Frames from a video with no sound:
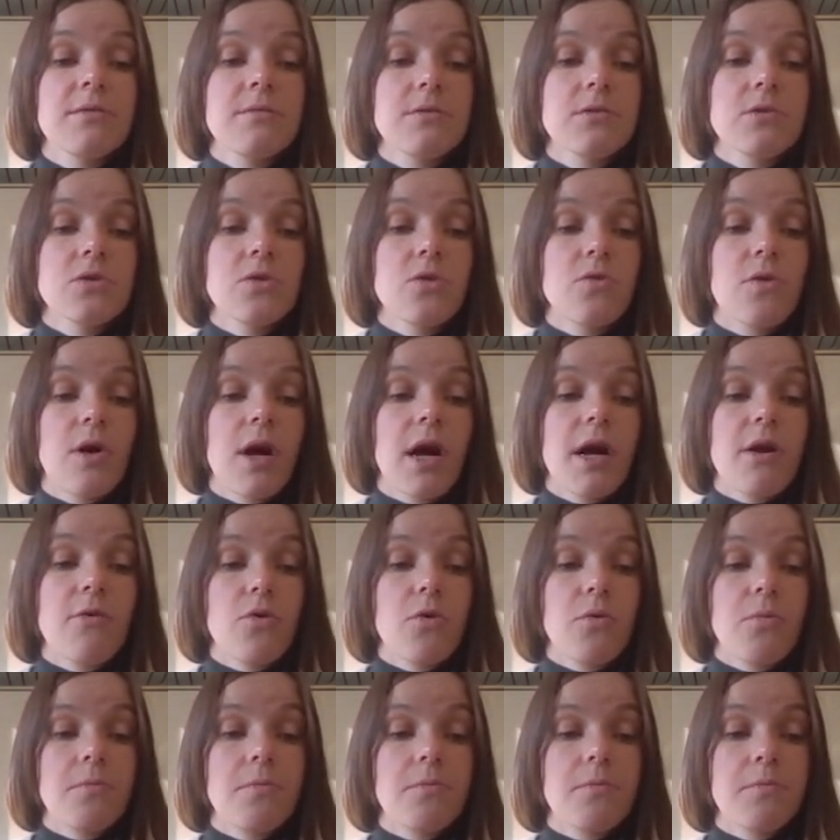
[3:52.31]
So I
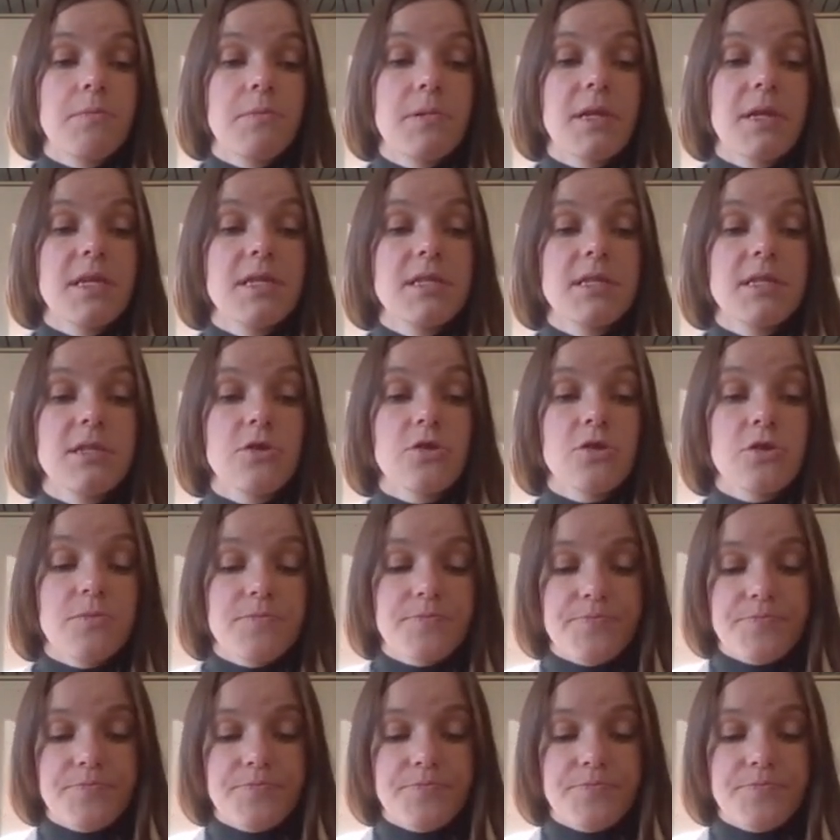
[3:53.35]
will place here